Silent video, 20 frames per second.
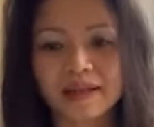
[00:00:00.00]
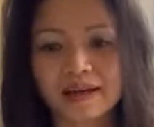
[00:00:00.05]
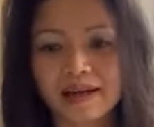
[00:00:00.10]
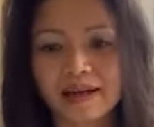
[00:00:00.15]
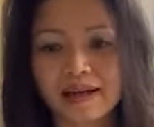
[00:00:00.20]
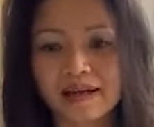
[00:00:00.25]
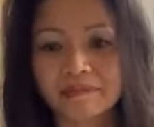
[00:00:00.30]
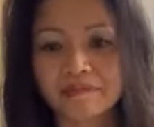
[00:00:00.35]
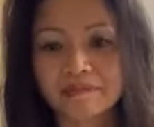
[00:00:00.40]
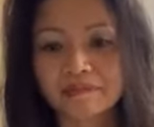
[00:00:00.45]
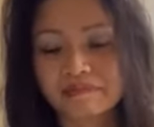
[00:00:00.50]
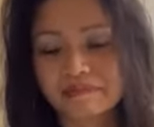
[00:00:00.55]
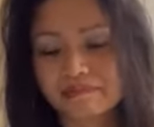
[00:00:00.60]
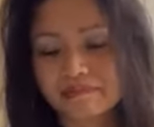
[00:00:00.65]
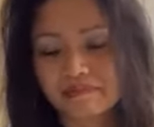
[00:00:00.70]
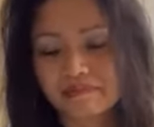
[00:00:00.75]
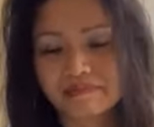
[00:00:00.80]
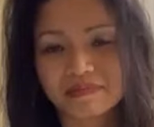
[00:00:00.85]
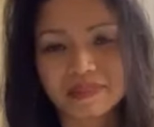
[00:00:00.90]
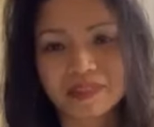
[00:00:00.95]
um,
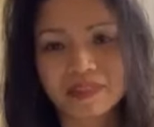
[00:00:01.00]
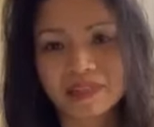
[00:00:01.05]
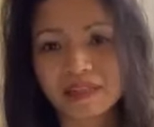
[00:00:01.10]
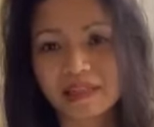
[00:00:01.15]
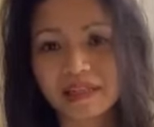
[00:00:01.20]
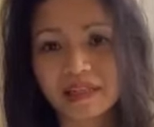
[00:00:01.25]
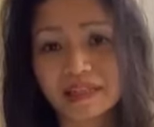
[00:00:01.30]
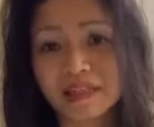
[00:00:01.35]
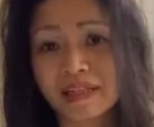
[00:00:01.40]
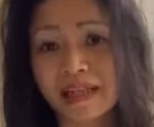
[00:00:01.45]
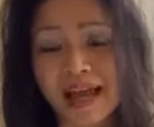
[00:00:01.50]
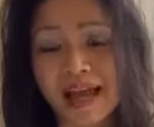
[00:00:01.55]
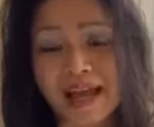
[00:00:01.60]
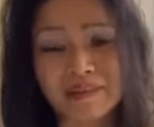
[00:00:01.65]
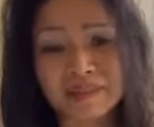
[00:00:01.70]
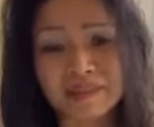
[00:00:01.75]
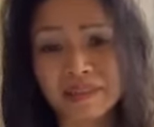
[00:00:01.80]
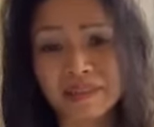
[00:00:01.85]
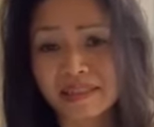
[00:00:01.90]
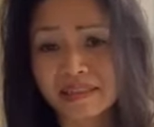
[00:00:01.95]
you know, and, and
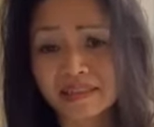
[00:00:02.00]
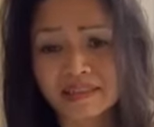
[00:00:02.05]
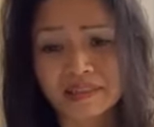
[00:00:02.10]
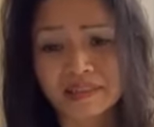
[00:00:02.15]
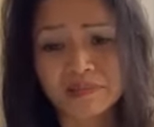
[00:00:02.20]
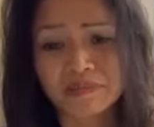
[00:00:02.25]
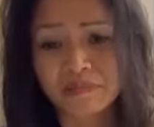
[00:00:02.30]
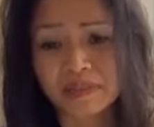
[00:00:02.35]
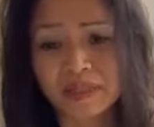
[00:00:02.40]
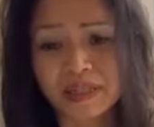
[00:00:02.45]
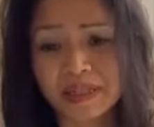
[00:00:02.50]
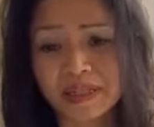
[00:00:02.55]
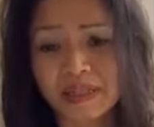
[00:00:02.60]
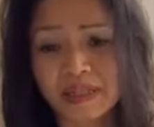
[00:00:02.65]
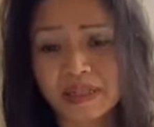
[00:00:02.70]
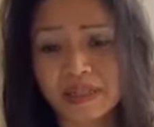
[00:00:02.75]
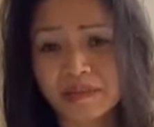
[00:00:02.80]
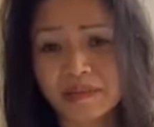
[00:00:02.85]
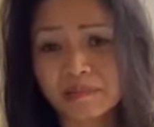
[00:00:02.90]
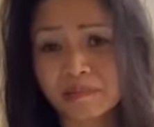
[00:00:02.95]
advocates can
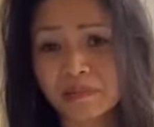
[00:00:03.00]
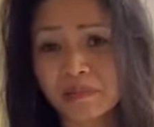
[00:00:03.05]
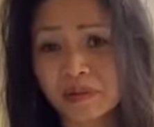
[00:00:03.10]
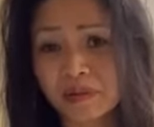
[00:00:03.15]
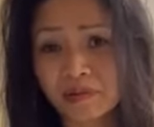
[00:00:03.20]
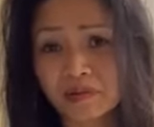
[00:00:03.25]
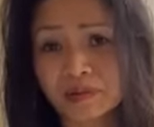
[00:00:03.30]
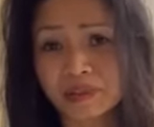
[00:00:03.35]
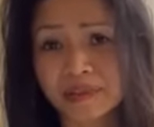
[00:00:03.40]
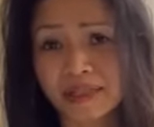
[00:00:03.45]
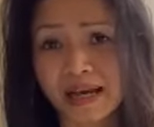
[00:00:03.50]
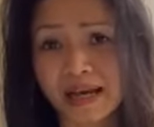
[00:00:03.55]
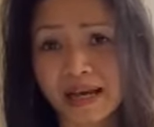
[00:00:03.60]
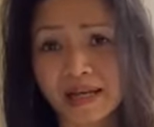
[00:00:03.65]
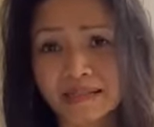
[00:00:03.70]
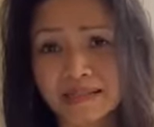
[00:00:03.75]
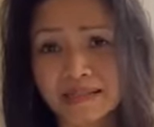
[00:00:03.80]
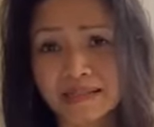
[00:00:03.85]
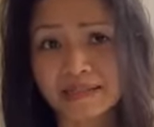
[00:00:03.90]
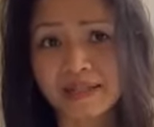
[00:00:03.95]
be those
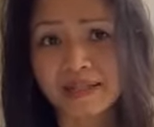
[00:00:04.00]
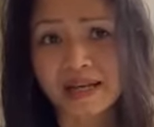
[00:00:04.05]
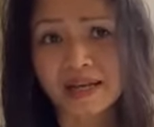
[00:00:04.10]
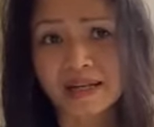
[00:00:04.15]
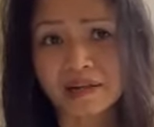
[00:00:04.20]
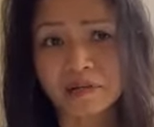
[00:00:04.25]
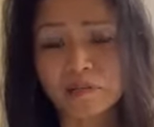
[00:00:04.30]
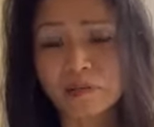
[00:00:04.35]
that uh,